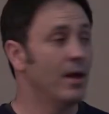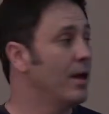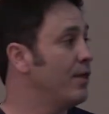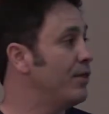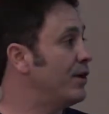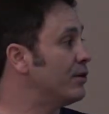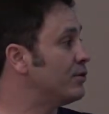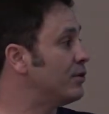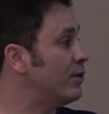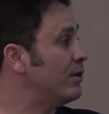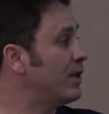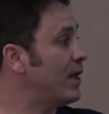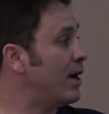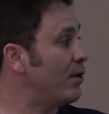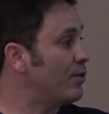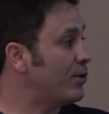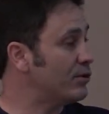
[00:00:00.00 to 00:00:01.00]

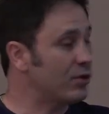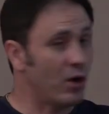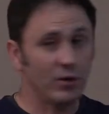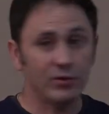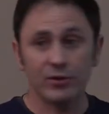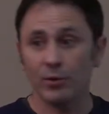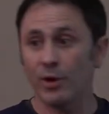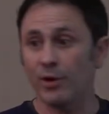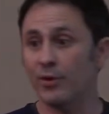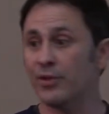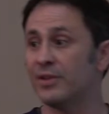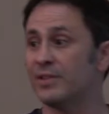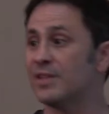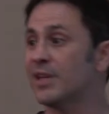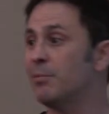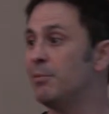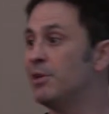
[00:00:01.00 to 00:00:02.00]
There's also other things
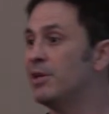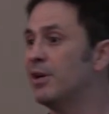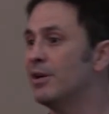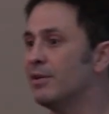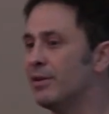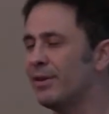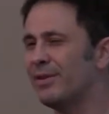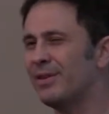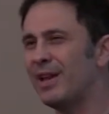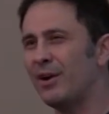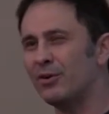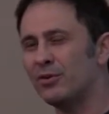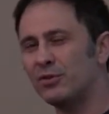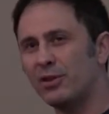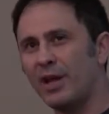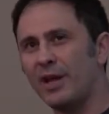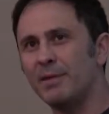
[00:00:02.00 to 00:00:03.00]
that can be done that are
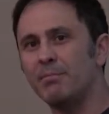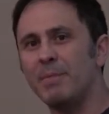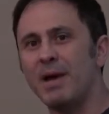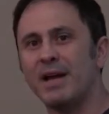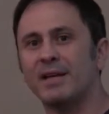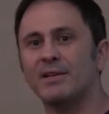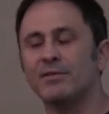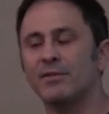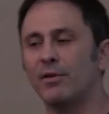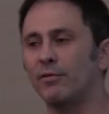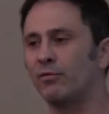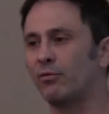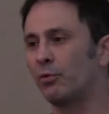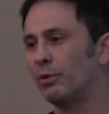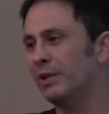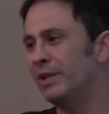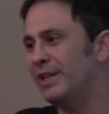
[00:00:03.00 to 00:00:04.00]
slight mechanisms of
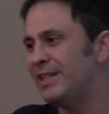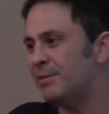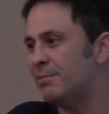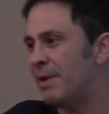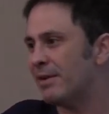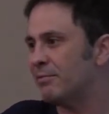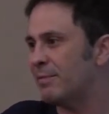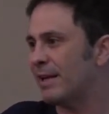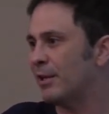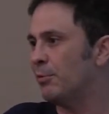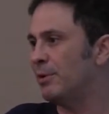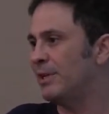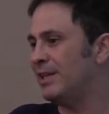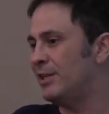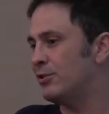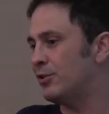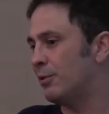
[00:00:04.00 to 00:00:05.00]
release mechanisms, make it a little
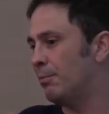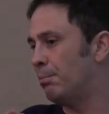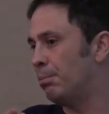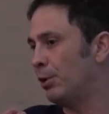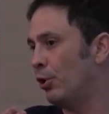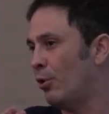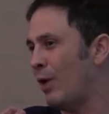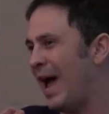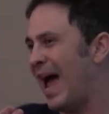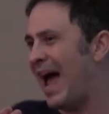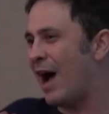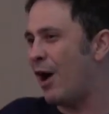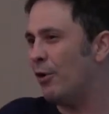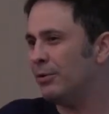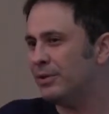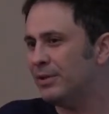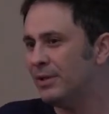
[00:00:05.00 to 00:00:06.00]
bit easier to blow
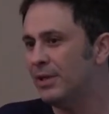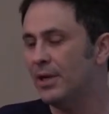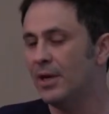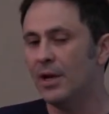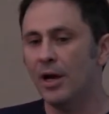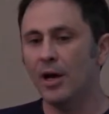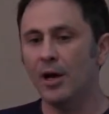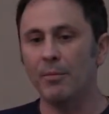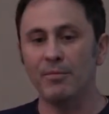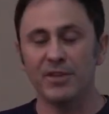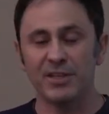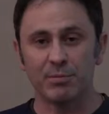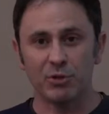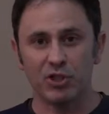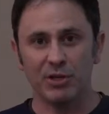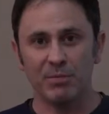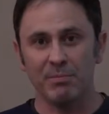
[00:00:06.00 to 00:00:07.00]
out. This
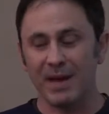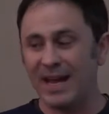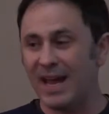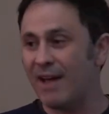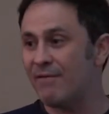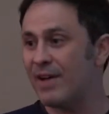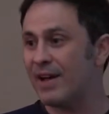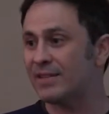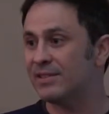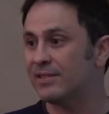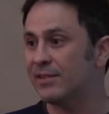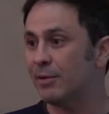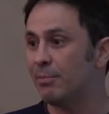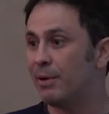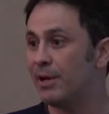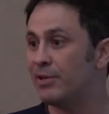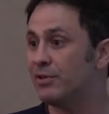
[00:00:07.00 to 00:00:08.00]
machine may have access to the
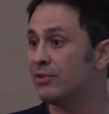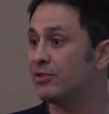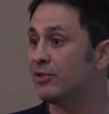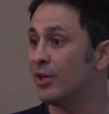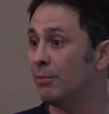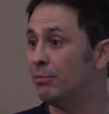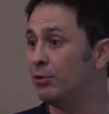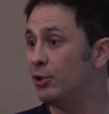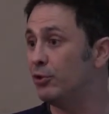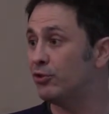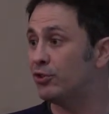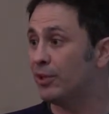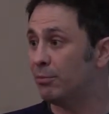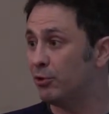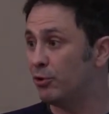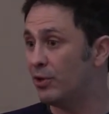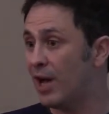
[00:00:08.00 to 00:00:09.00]
patient. Some do,
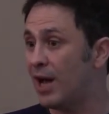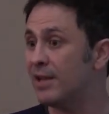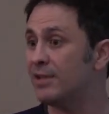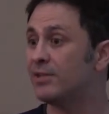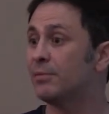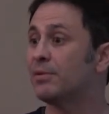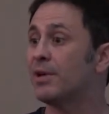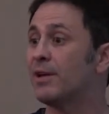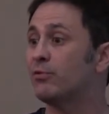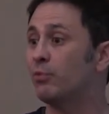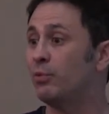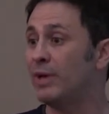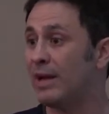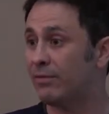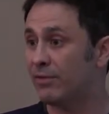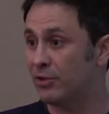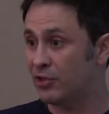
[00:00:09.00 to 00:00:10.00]
some do not. Sometimes we
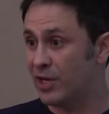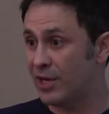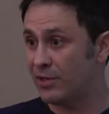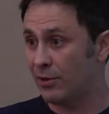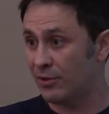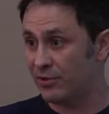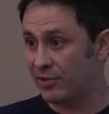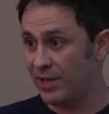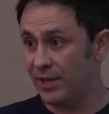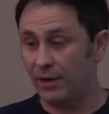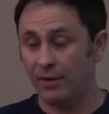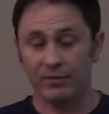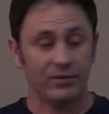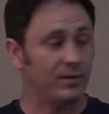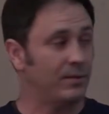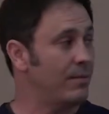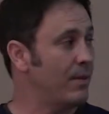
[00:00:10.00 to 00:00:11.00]
have to change ourselves.